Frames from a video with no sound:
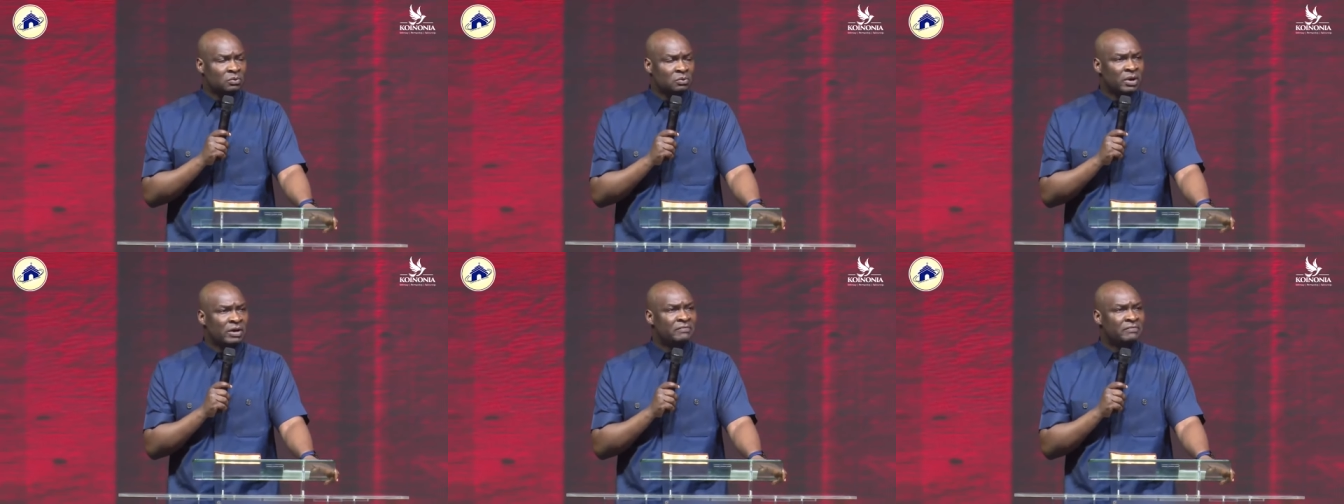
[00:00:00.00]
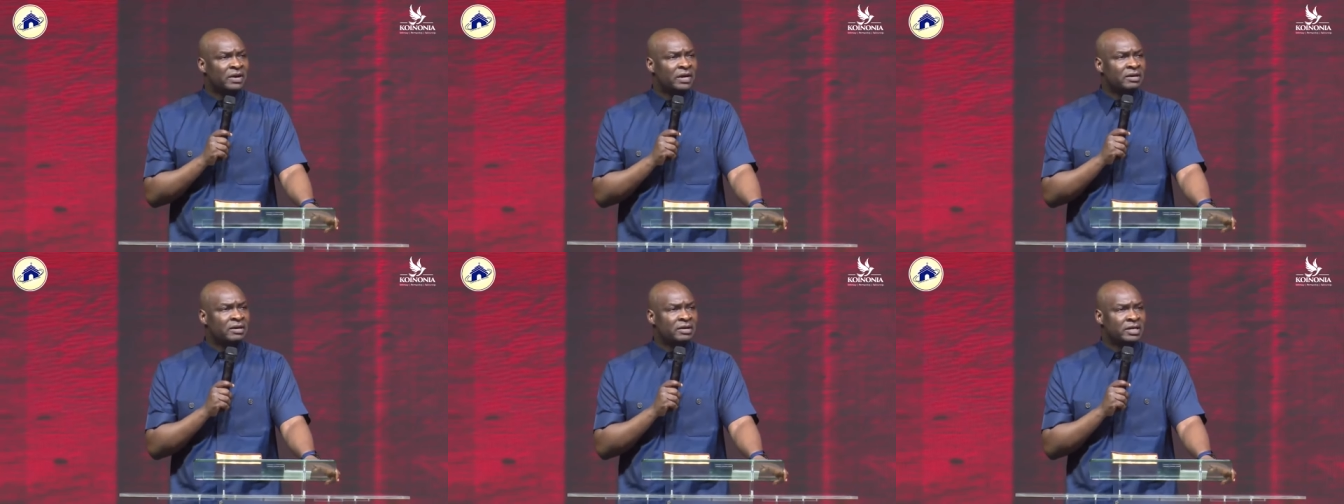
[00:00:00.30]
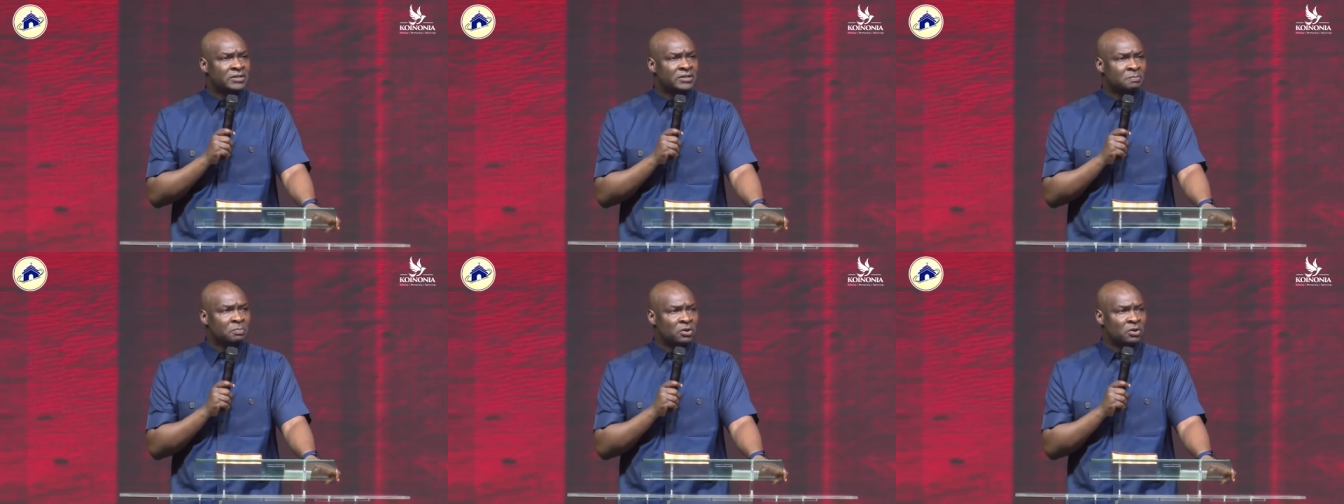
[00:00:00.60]
We're a very
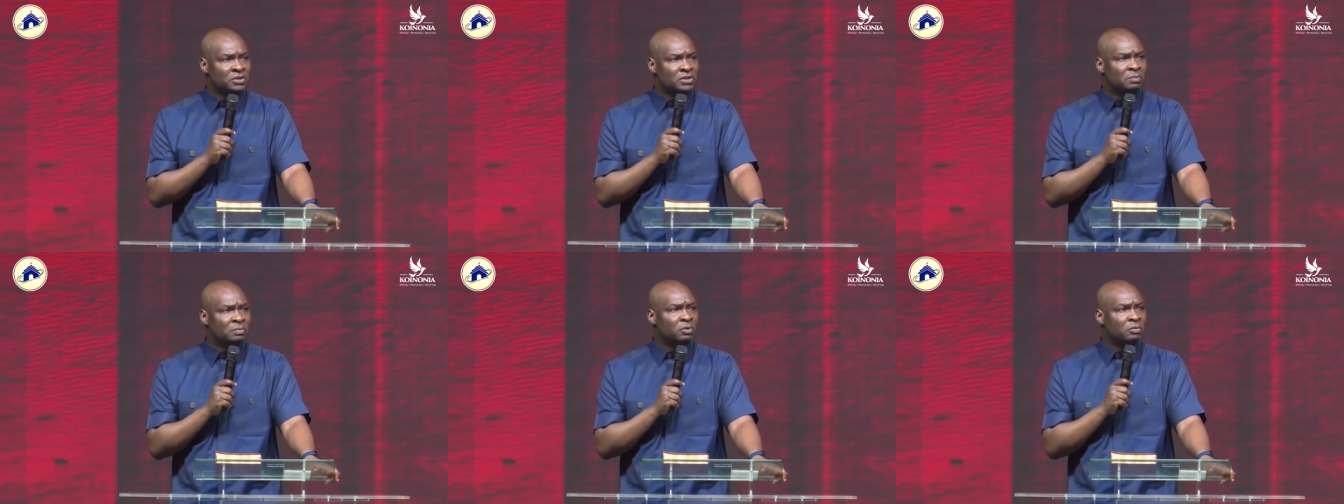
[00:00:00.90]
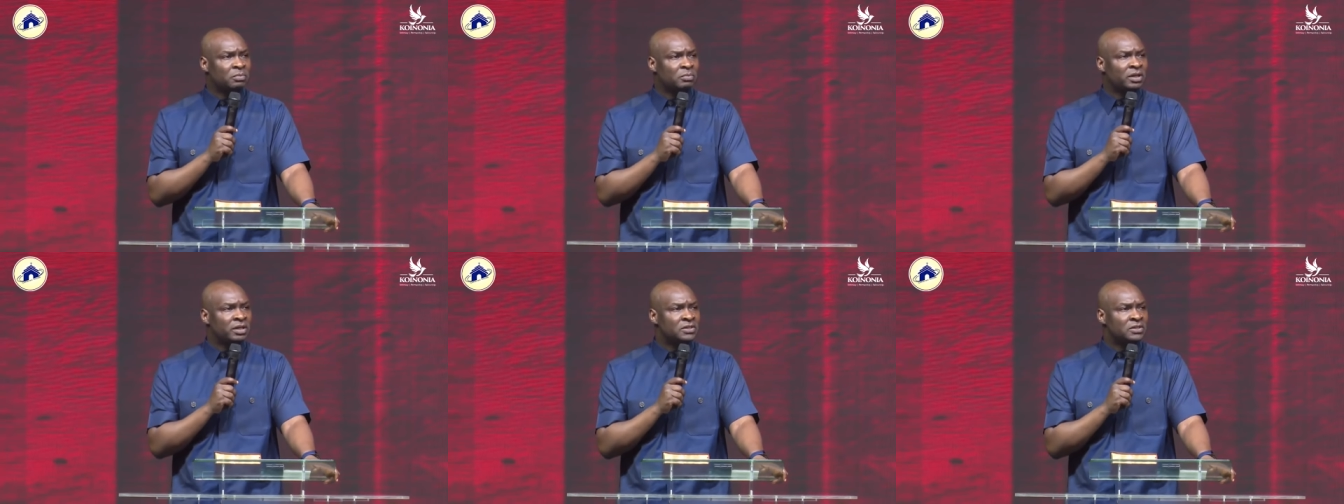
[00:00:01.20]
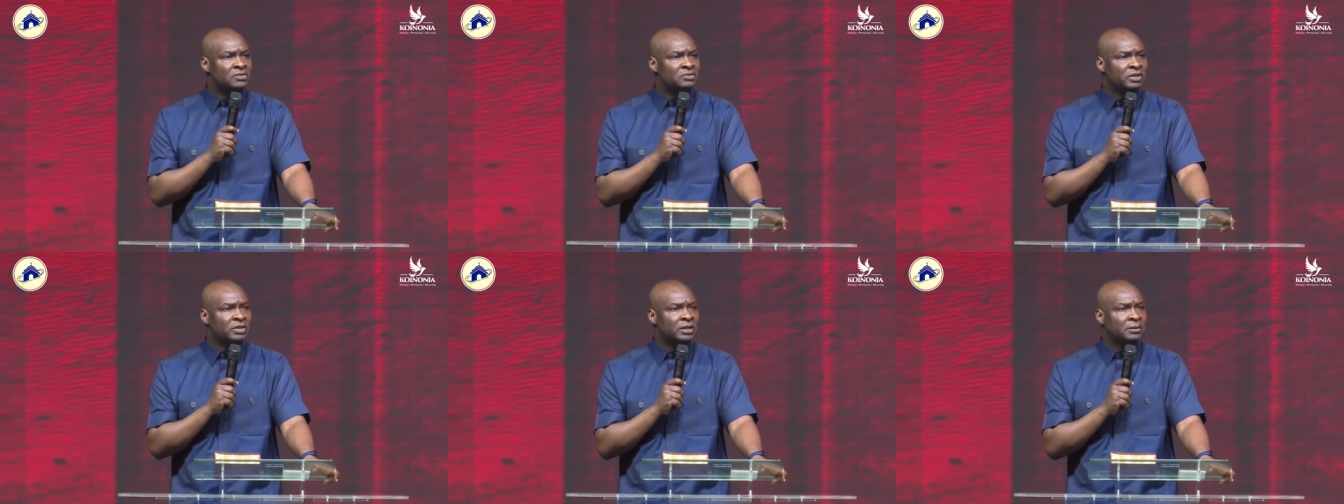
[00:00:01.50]
responsible
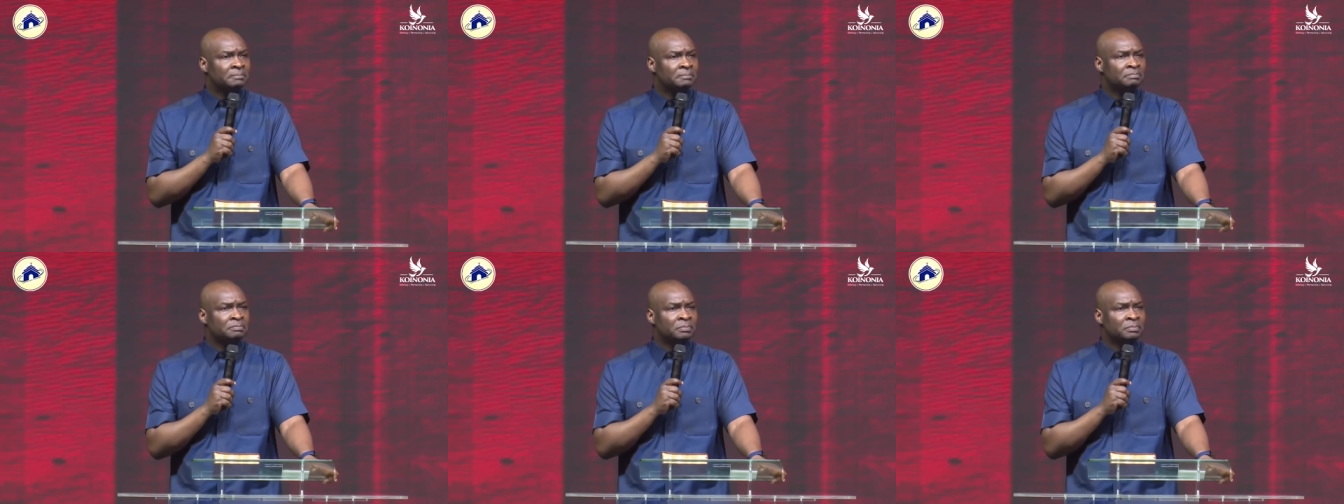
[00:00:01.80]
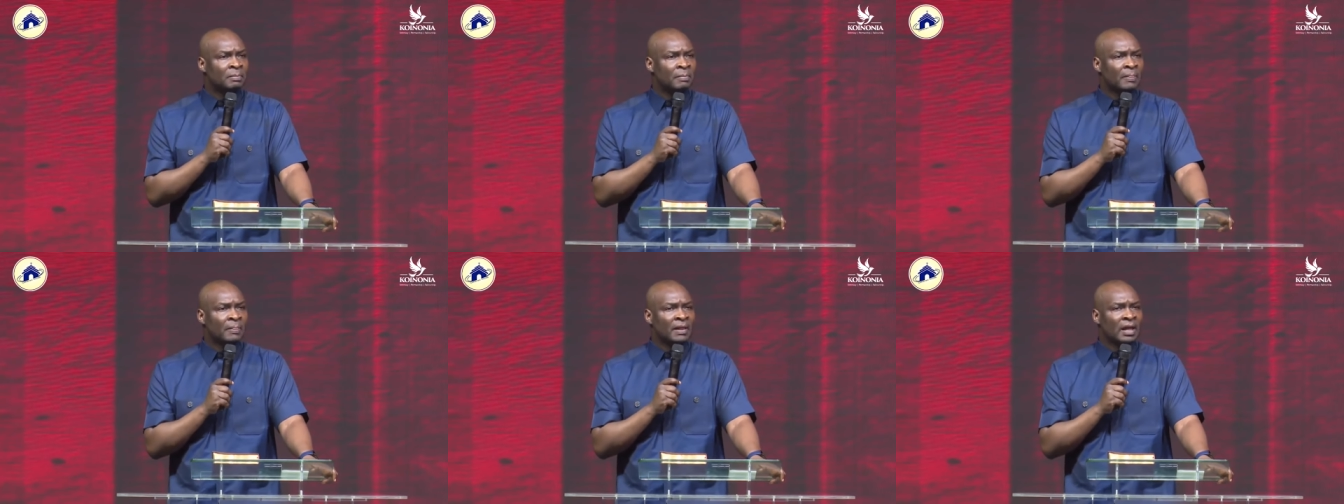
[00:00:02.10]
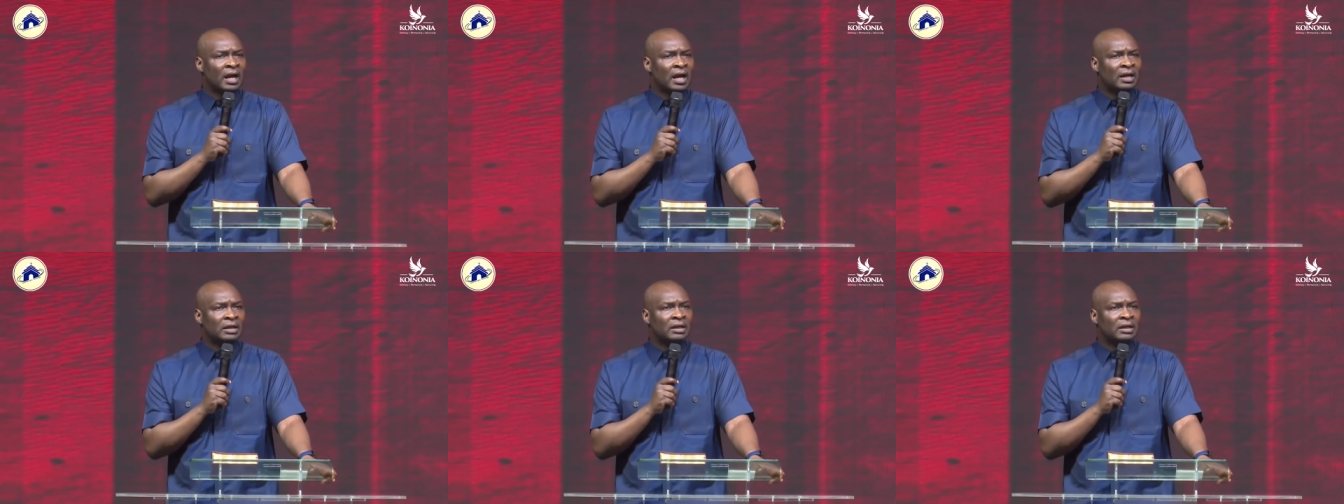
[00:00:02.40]
ministry,
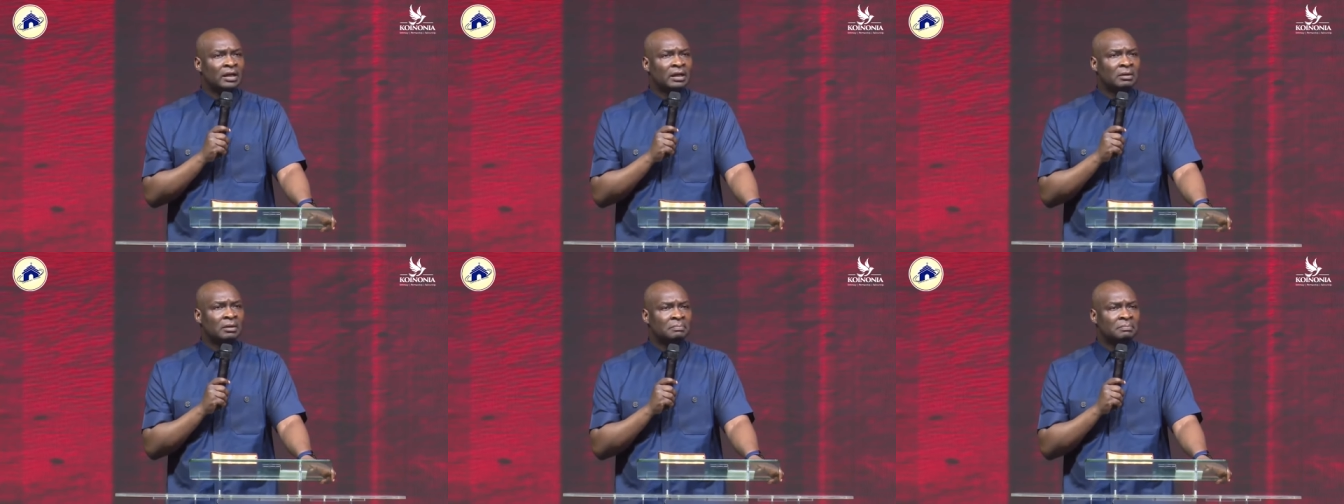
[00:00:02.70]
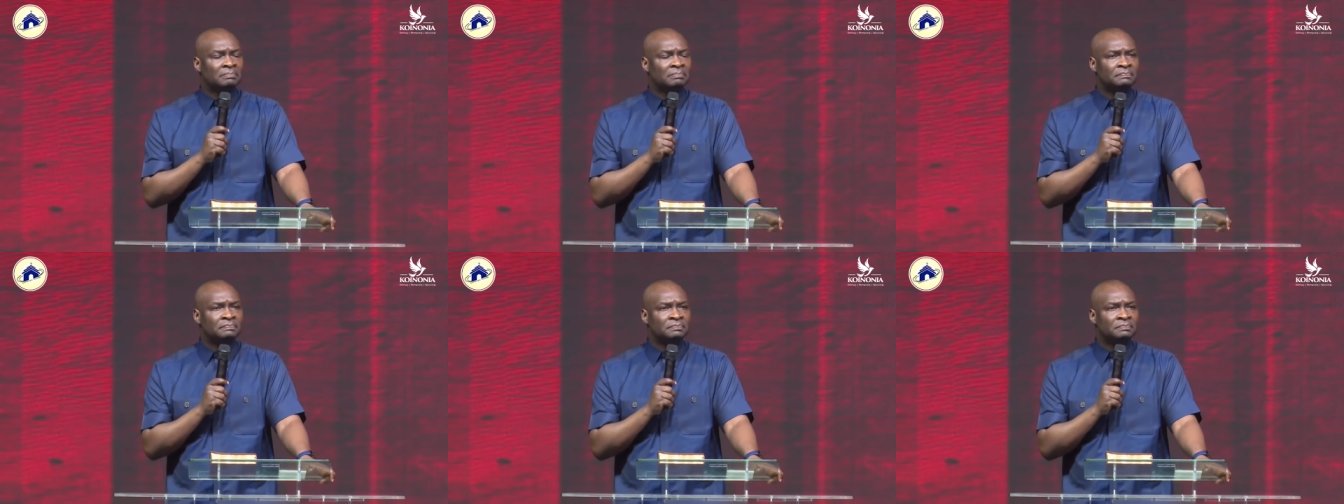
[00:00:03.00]
and um,